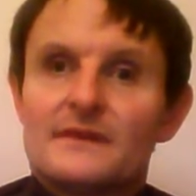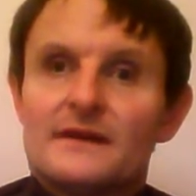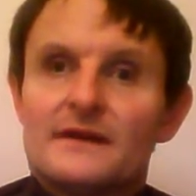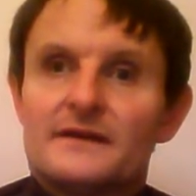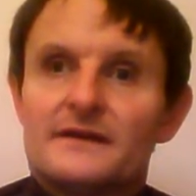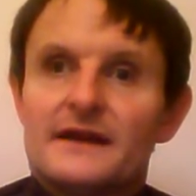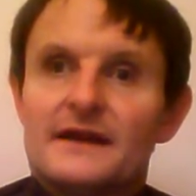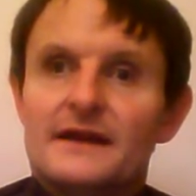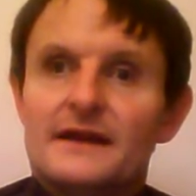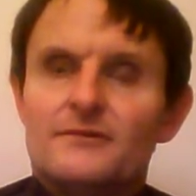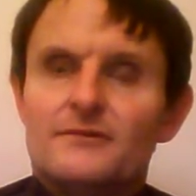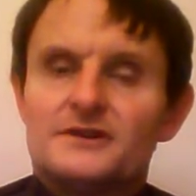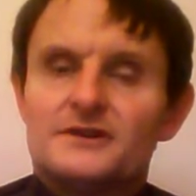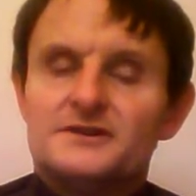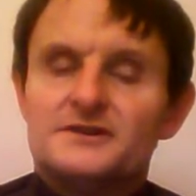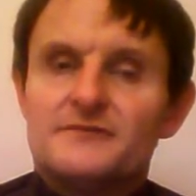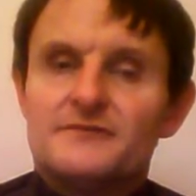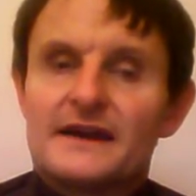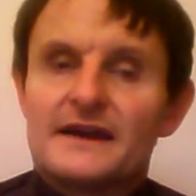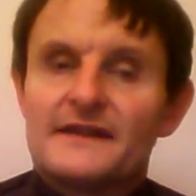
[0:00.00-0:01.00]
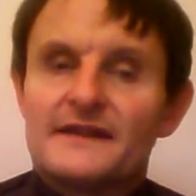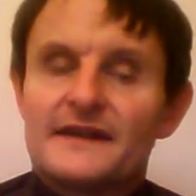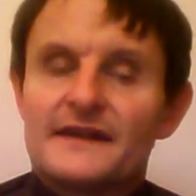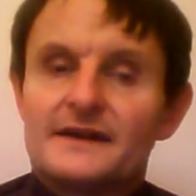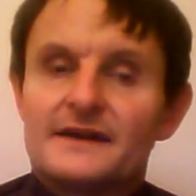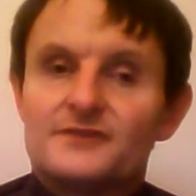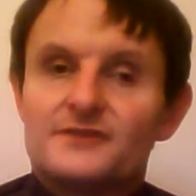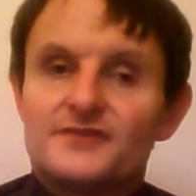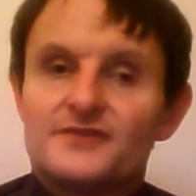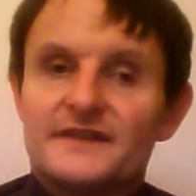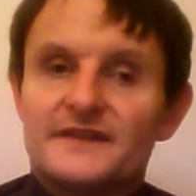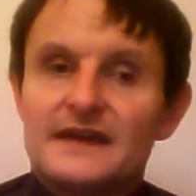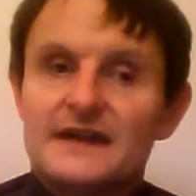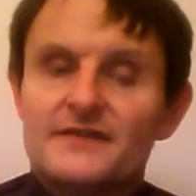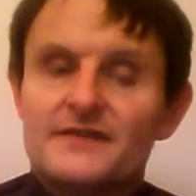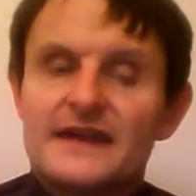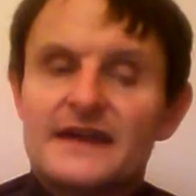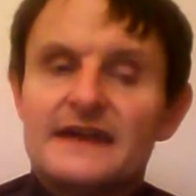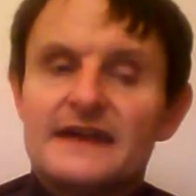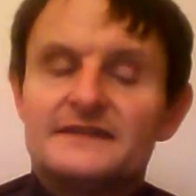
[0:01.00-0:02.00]
Okay, what do you reckon that country is? Have
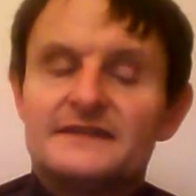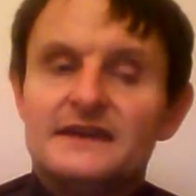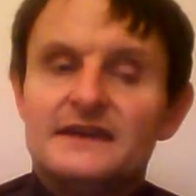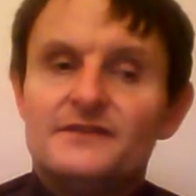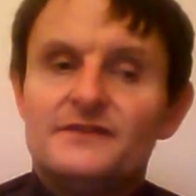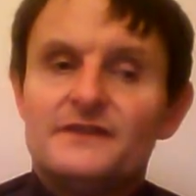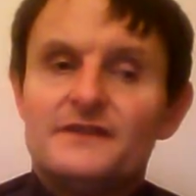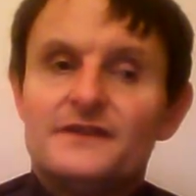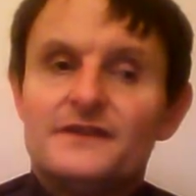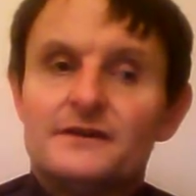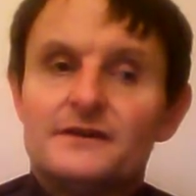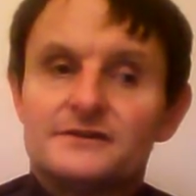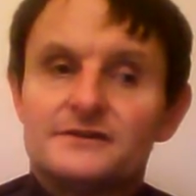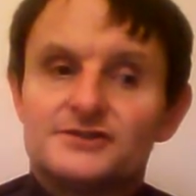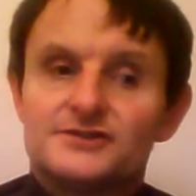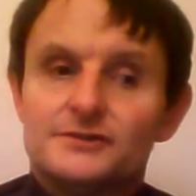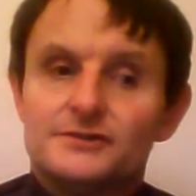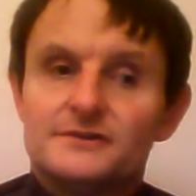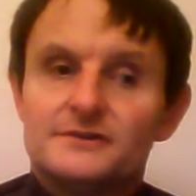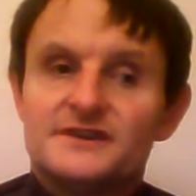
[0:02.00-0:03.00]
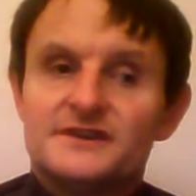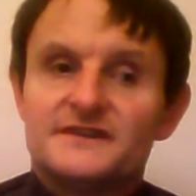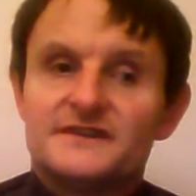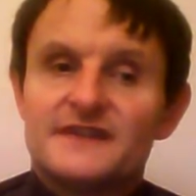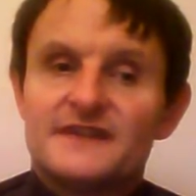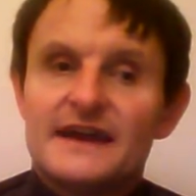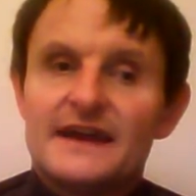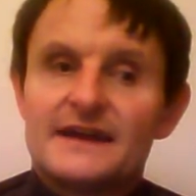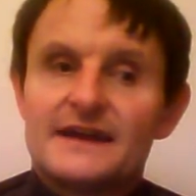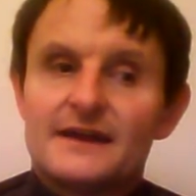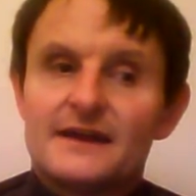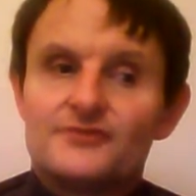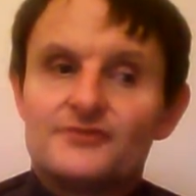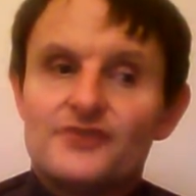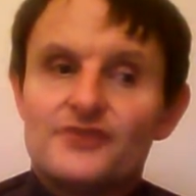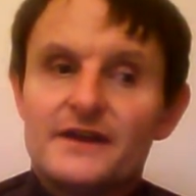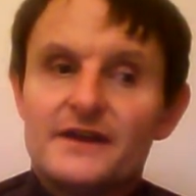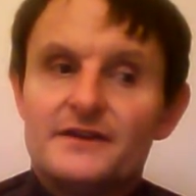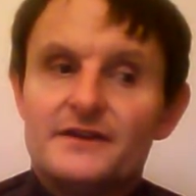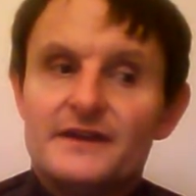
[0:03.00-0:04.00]
a guess. Even if you're not sure, just say a
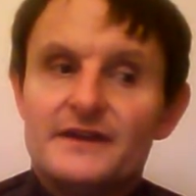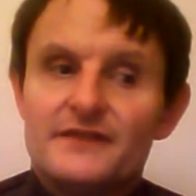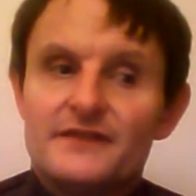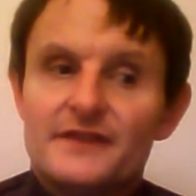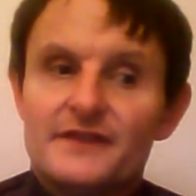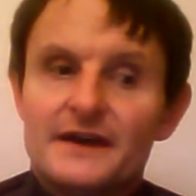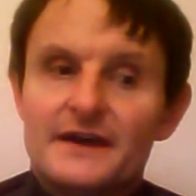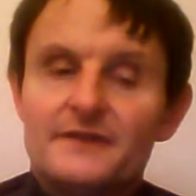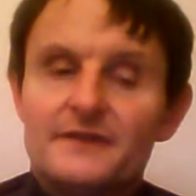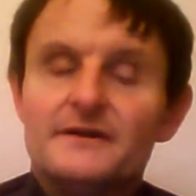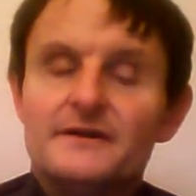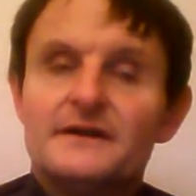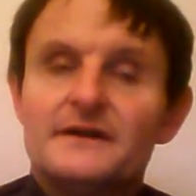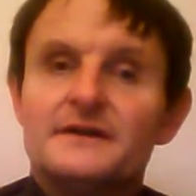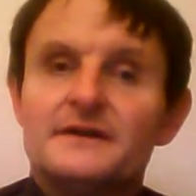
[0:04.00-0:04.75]
country and you never know.